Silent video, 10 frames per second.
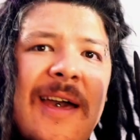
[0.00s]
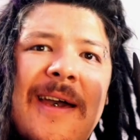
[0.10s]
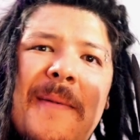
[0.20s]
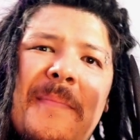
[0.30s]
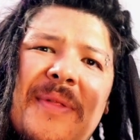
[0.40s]

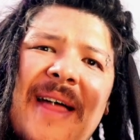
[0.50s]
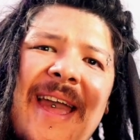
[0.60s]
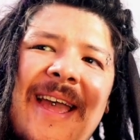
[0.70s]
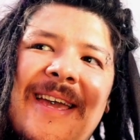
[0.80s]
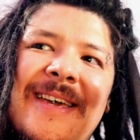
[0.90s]
Play
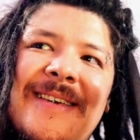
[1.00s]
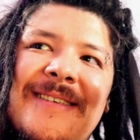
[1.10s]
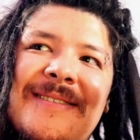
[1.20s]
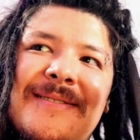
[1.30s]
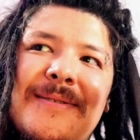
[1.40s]

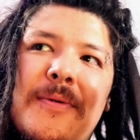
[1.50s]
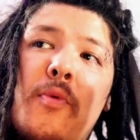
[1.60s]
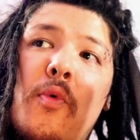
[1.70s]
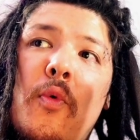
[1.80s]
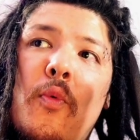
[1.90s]
is
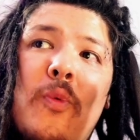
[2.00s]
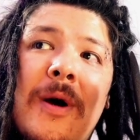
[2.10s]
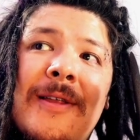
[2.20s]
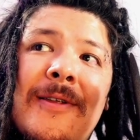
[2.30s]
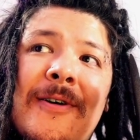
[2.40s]

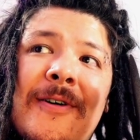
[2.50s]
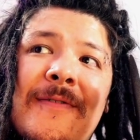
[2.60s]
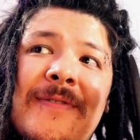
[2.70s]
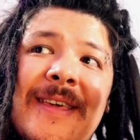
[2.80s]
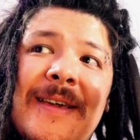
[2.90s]
one
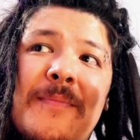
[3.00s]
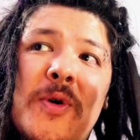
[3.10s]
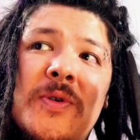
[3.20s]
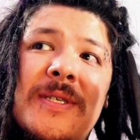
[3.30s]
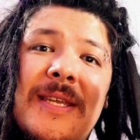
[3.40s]
of the
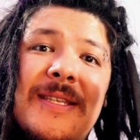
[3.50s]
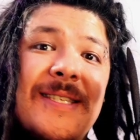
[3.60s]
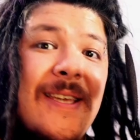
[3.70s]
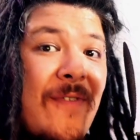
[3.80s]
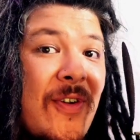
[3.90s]
most
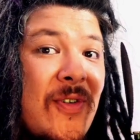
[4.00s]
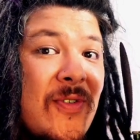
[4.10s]
difficult